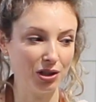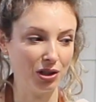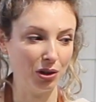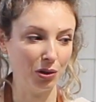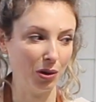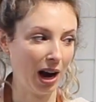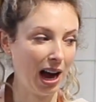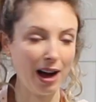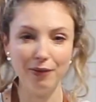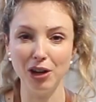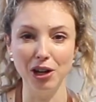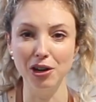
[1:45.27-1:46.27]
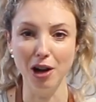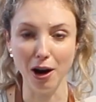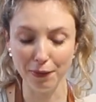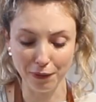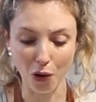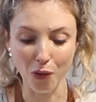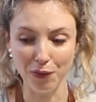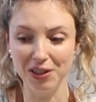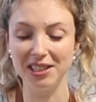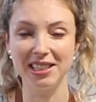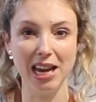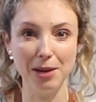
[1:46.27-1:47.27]
to have enough of
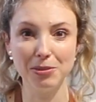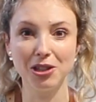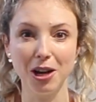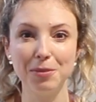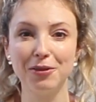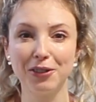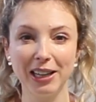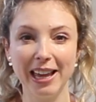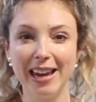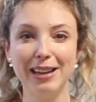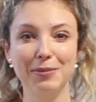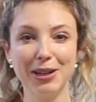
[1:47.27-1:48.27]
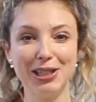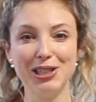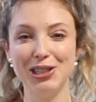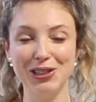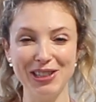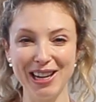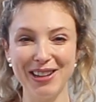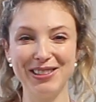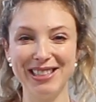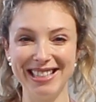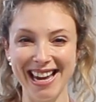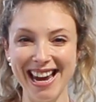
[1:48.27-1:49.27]
the same type of clay in my studio
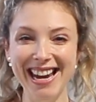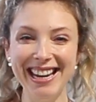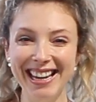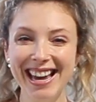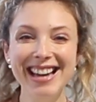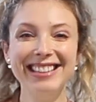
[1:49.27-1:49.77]
today